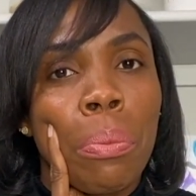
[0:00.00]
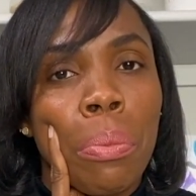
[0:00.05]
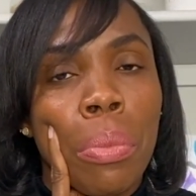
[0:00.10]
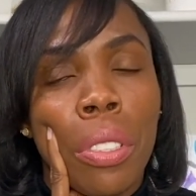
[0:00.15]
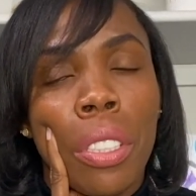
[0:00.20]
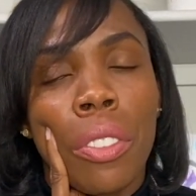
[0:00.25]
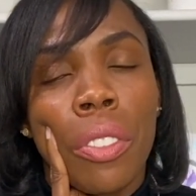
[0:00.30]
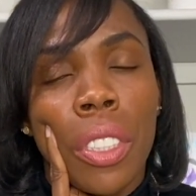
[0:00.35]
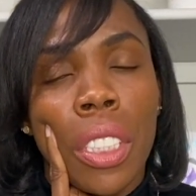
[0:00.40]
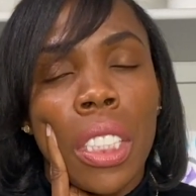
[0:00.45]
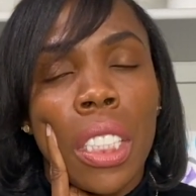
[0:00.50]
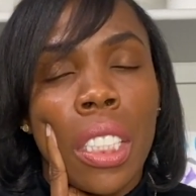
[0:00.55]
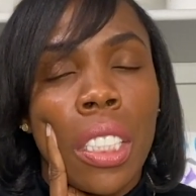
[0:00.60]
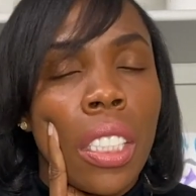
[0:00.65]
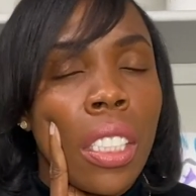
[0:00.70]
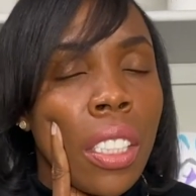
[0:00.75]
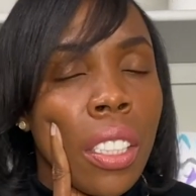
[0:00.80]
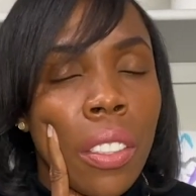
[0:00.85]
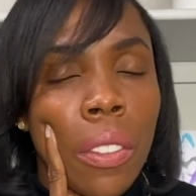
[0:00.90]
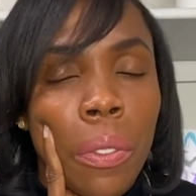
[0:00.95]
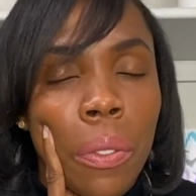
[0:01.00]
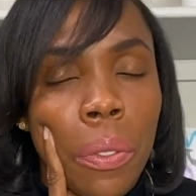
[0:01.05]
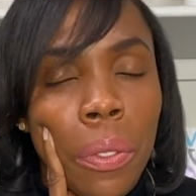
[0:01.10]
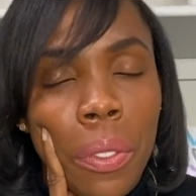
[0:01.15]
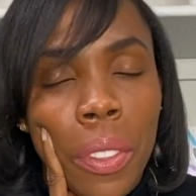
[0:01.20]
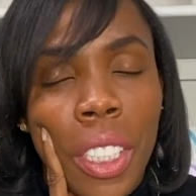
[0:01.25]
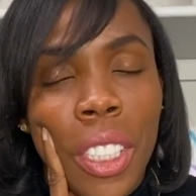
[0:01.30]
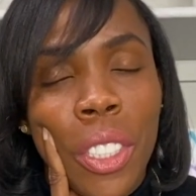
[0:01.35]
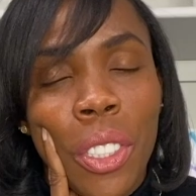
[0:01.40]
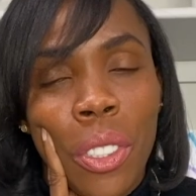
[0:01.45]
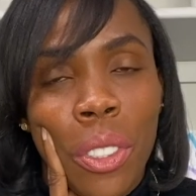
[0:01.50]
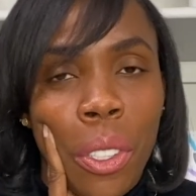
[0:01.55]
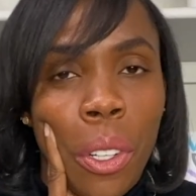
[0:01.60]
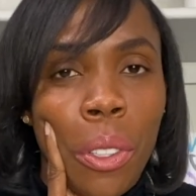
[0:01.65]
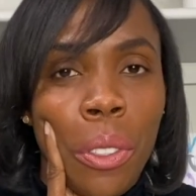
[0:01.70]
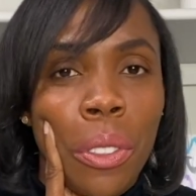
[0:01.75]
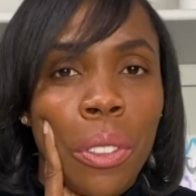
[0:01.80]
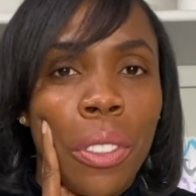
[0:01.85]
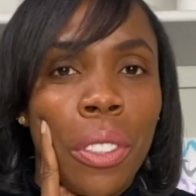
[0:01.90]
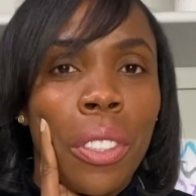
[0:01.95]
previously
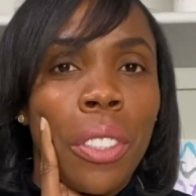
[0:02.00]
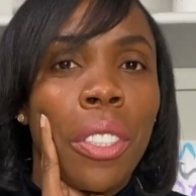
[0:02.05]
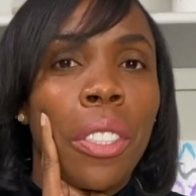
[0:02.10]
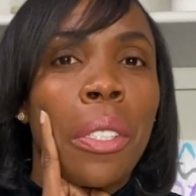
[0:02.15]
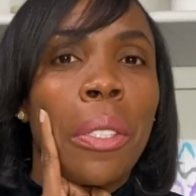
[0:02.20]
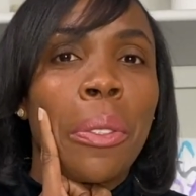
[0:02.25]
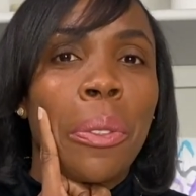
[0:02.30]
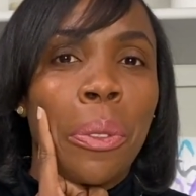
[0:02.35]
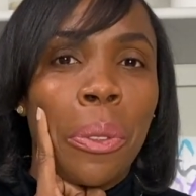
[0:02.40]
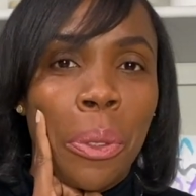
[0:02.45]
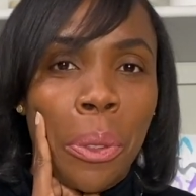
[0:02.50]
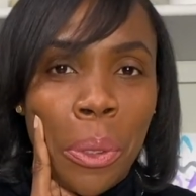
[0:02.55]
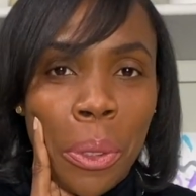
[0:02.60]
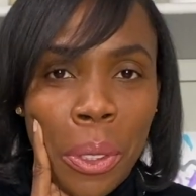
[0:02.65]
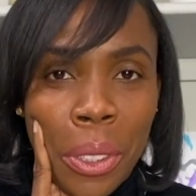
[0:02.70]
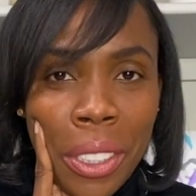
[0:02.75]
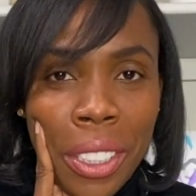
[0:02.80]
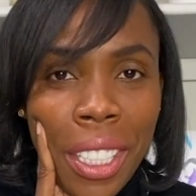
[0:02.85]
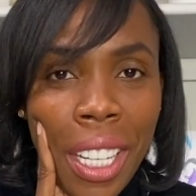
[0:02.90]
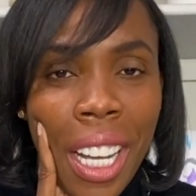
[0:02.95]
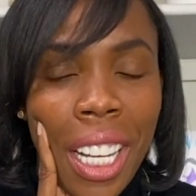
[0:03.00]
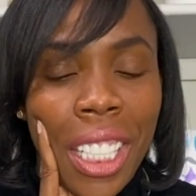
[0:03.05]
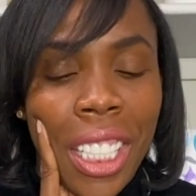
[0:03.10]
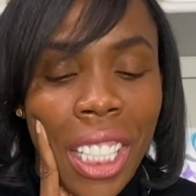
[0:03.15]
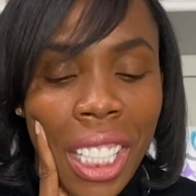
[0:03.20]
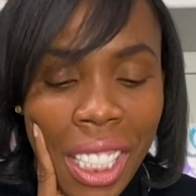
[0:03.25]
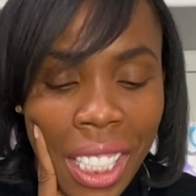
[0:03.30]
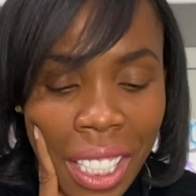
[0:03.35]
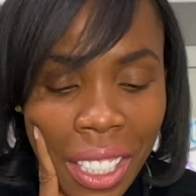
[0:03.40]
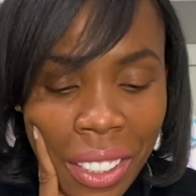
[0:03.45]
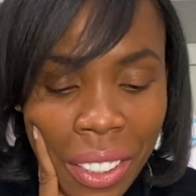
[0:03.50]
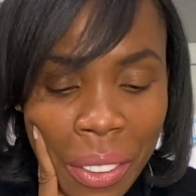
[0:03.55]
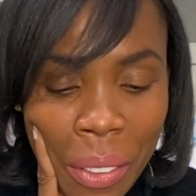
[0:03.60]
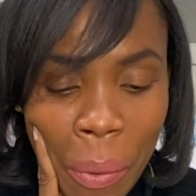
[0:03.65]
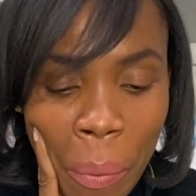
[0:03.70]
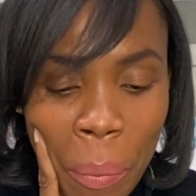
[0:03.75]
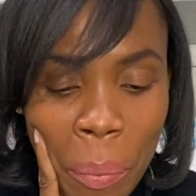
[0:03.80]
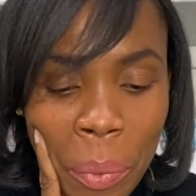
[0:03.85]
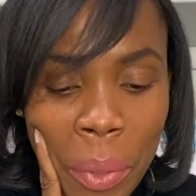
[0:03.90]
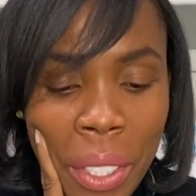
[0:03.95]
installed root
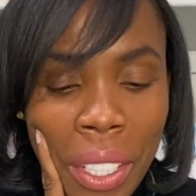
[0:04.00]
canal.